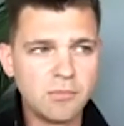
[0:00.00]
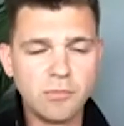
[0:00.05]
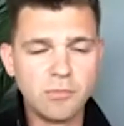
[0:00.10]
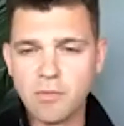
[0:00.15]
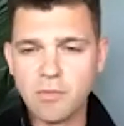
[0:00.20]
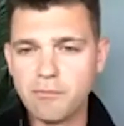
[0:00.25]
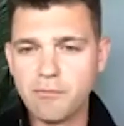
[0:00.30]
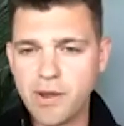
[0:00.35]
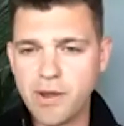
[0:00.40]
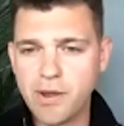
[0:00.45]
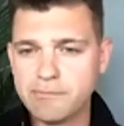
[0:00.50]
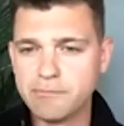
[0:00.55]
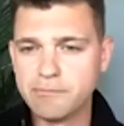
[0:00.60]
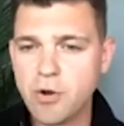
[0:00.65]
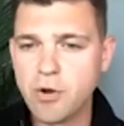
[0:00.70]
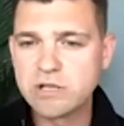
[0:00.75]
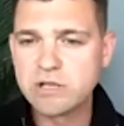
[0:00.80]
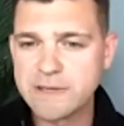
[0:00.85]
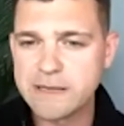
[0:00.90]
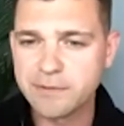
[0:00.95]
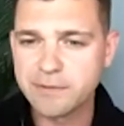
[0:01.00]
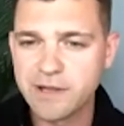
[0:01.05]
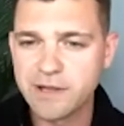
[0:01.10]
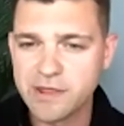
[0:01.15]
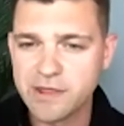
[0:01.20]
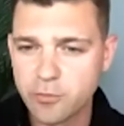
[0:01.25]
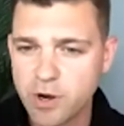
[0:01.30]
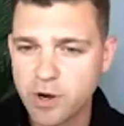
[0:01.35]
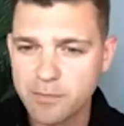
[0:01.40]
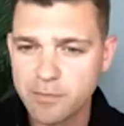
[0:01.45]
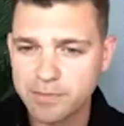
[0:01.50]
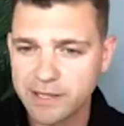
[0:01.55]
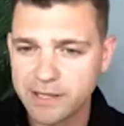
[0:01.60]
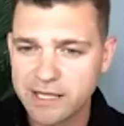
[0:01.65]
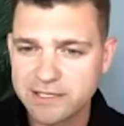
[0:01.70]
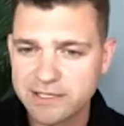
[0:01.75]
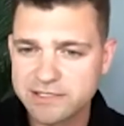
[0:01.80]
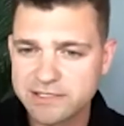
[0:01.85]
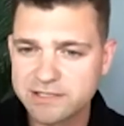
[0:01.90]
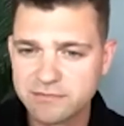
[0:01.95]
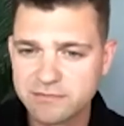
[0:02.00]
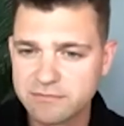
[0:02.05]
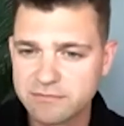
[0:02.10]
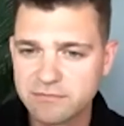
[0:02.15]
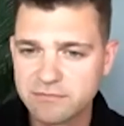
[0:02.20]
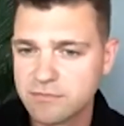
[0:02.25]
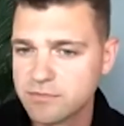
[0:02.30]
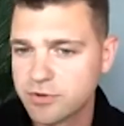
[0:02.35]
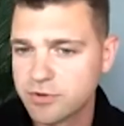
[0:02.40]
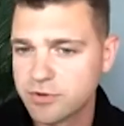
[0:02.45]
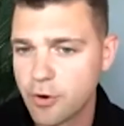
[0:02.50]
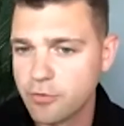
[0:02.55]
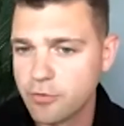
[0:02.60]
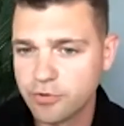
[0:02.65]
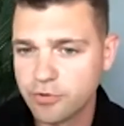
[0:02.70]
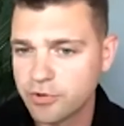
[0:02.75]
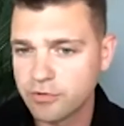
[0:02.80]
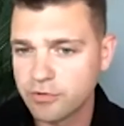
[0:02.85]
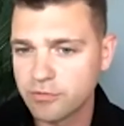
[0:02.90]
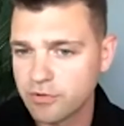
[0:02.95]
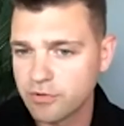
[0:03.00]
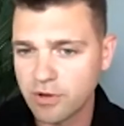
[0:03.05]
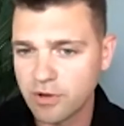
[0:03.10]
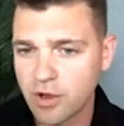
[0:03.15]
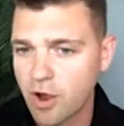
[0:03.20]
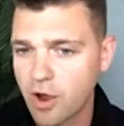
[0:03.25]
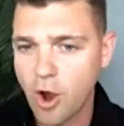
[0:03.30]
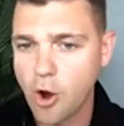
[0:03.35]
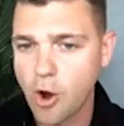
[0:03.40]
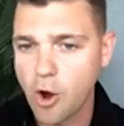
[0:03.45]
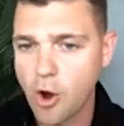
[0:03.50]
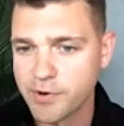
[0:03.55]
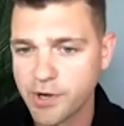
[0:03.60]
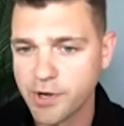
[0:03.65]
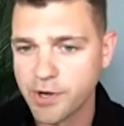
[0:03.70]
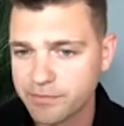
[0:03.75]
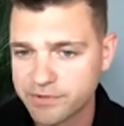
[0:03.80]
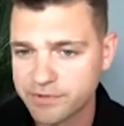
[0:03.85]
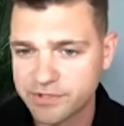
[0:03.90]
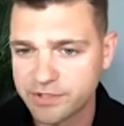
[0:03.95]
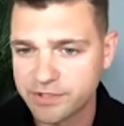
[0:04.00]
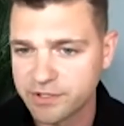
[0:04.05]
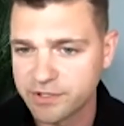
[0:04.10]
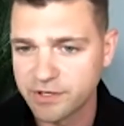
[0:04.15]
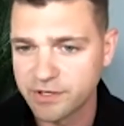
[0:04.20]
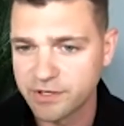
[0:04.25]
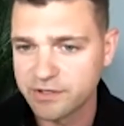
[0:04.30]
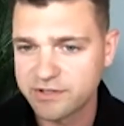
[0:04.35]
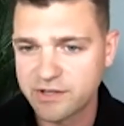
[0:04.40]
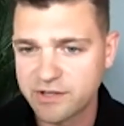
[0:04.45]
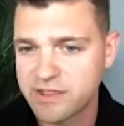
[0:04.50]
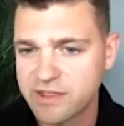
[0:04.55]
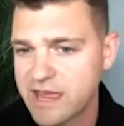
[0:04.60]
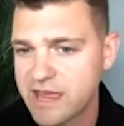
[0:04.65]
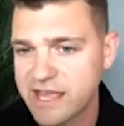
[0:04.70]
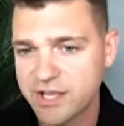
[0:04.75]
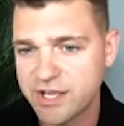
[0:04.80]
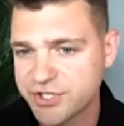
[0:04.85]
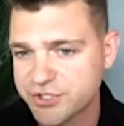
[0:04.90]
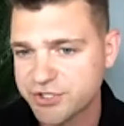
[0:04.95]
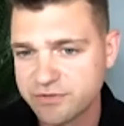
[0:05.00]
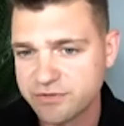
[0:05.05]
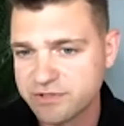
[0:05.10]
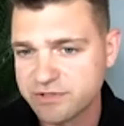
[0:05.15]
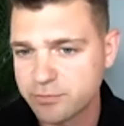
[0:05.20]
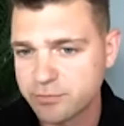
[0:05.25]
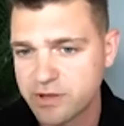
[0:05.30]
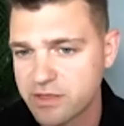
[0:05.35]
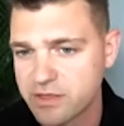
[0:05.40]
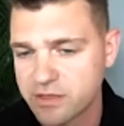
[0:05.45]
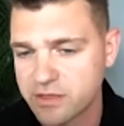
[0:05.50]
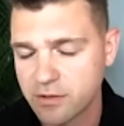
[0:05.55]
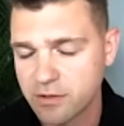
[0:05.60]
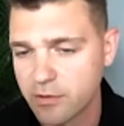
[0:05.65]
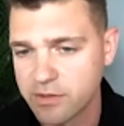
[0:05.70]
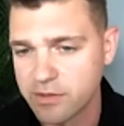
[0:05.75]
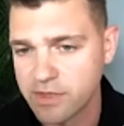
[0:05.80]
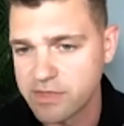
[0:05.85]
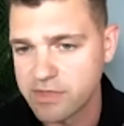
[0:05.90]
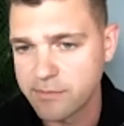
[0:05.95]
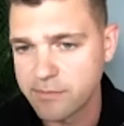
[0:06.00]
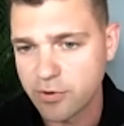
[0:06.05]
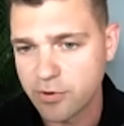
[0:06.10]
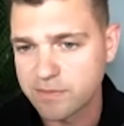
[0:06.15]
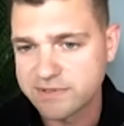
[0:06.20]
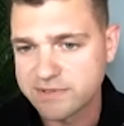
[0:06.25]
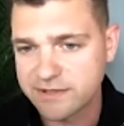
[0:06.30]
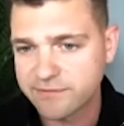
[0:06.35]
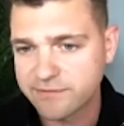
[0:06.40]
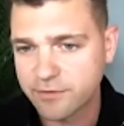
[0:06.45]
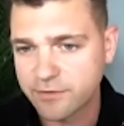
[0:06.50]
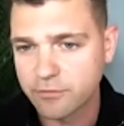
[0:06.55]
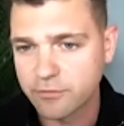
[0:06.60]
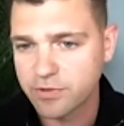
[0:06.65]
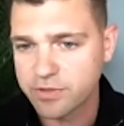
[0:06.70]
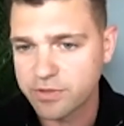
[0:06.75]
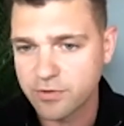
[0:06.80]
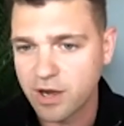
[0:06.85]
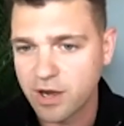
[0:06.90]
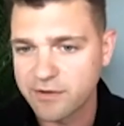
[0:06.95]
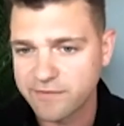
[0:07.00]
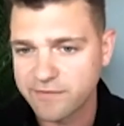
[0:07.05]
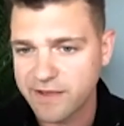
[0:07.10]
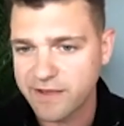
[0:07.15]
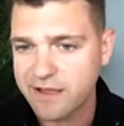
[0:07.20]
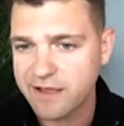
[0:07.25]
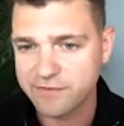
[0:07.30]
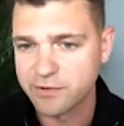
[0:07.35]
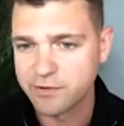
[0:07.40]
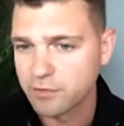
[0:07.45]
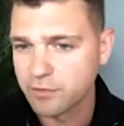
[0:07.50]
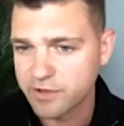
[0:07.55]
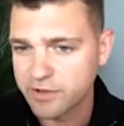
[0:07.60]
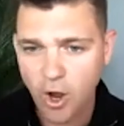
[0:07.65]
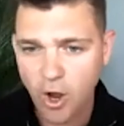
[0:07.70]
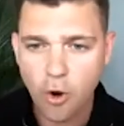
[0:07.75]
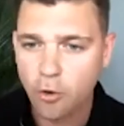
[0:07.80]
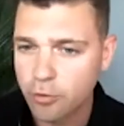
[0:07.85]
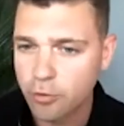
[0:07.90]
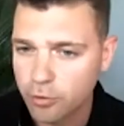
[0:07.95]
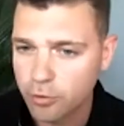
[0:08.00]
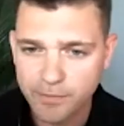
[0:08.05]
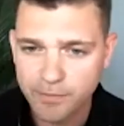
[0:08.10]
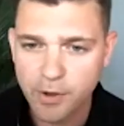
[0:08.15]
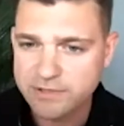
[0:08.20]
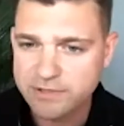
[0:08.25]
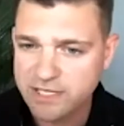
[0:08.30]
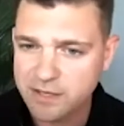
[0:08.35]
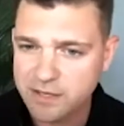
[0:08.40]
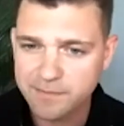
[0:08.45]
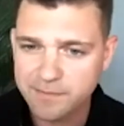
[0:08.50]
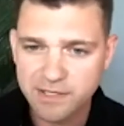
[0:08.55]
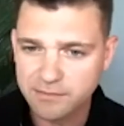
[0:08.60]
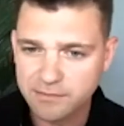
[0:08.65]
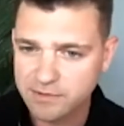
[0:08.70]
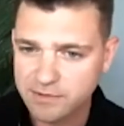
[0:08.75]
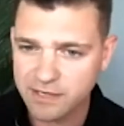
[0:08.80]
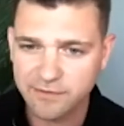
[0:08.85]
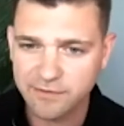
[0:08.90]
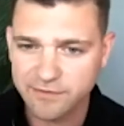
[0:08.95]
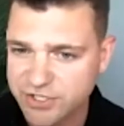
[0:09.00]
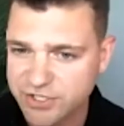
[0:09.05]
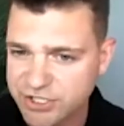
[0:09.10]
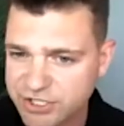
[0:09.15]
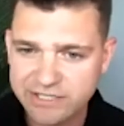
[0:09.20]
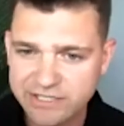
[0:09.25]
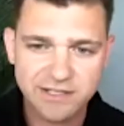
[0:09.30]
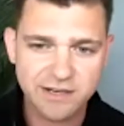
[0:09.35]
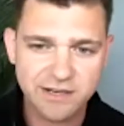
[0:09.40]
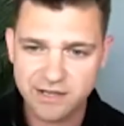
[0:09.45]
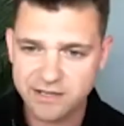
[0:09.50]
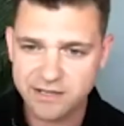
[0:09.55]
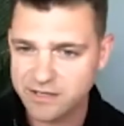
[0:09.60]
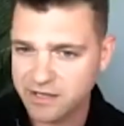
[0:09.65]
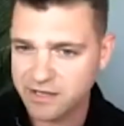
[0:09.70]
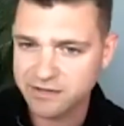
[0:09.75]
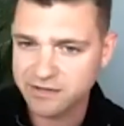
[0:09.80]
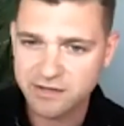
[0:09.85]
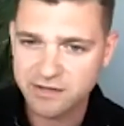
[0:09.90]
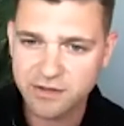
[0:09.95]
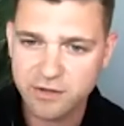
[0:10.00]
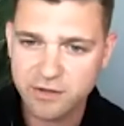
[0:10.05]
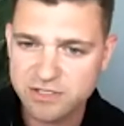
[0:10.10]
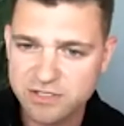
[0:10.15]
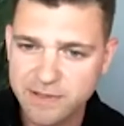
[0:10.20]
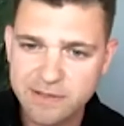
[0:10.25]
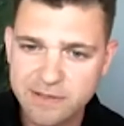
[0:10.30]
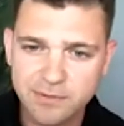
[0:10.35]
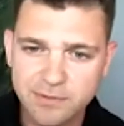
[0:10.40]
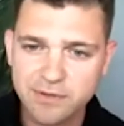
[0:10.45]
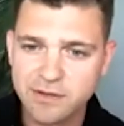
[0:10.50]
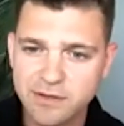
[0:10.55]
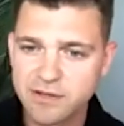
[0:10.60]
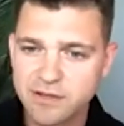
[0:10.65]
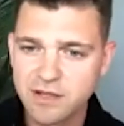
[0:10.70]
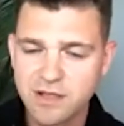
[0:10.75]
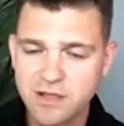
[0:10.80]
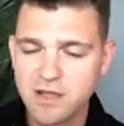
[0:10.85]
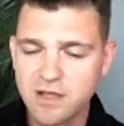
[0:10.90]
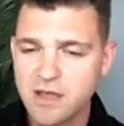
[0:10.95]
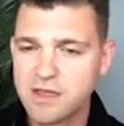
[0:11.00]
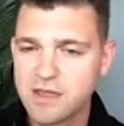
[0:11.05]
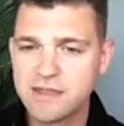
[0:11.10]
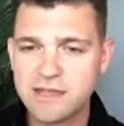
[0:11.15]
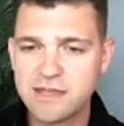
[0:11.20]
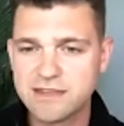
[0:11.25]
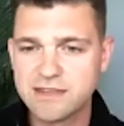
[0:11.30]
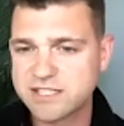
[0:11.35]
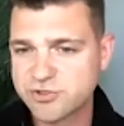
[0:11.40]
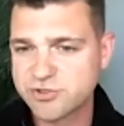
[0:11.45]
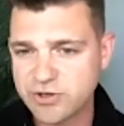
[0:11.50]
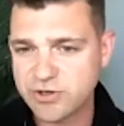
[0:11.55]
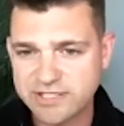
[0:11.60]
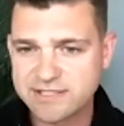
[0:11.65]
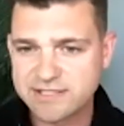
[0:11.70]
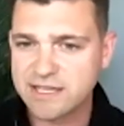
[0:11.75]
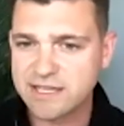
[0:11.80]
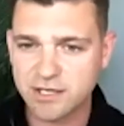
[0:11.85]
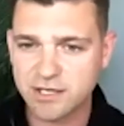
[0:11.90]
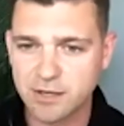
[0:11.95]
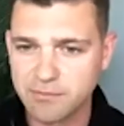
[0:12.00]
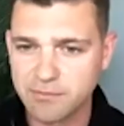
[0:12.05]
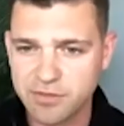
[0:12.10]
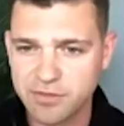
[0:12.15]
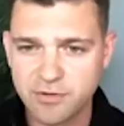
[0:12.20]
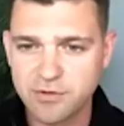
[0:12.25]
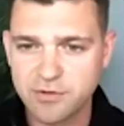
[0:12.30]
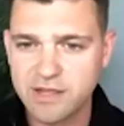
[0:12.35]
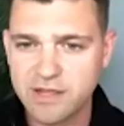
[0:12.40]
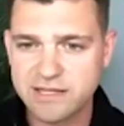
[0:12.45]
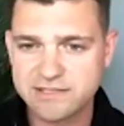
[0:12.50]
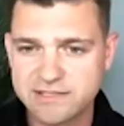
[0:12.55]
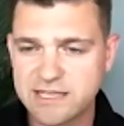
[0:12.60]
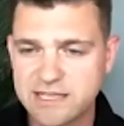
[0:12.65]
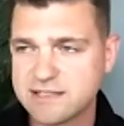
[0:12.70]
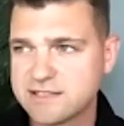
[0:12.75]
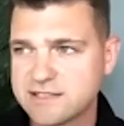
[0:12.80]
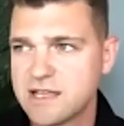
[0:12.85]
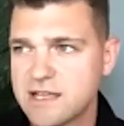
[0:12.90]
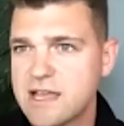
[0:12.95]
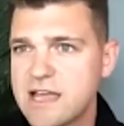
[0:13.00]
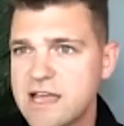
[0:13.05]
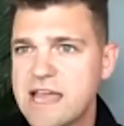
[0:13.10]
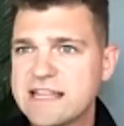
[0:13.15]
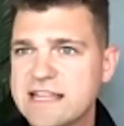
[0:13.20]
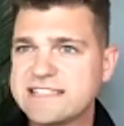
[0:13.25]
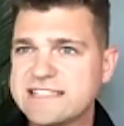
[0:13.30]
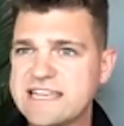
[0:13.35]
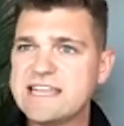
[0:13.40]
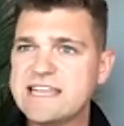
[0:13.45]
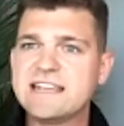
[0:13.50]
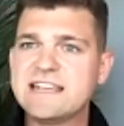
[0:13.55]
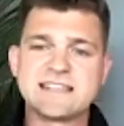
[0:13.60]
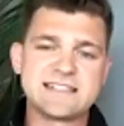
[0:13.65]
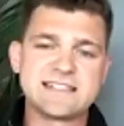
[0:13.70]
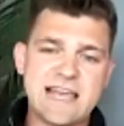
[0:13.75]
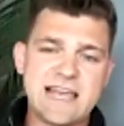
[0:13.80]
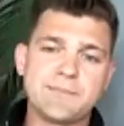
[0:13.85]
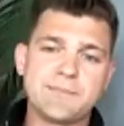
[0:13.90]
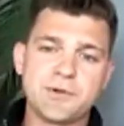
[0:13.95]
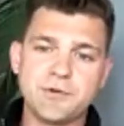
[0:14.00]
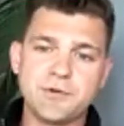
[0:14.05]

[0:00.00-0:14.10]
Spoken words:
most people in the workplace don't open up to their issues with the problems they've gone through IVF and all the hormones that have been kind of injected into those people, and the stresses that come through. It's seen as a taboo